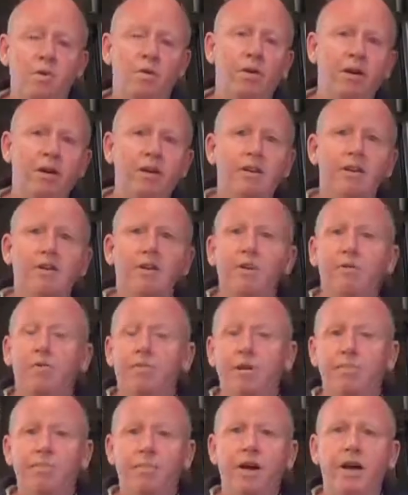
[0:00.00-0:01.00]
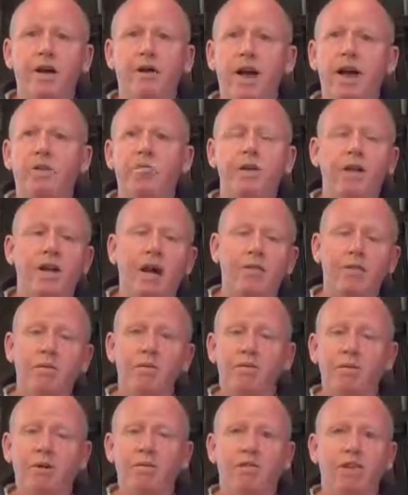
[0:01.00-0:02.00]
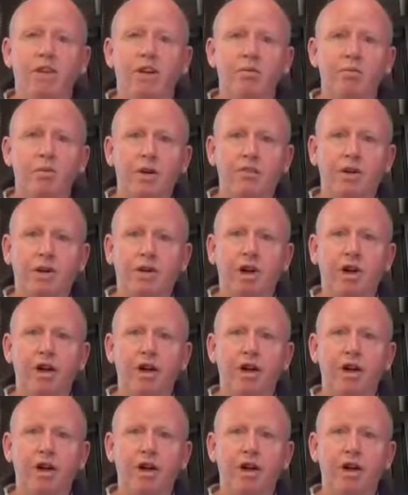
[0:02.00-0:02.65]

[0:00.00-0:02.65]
Or we gave them a bit of a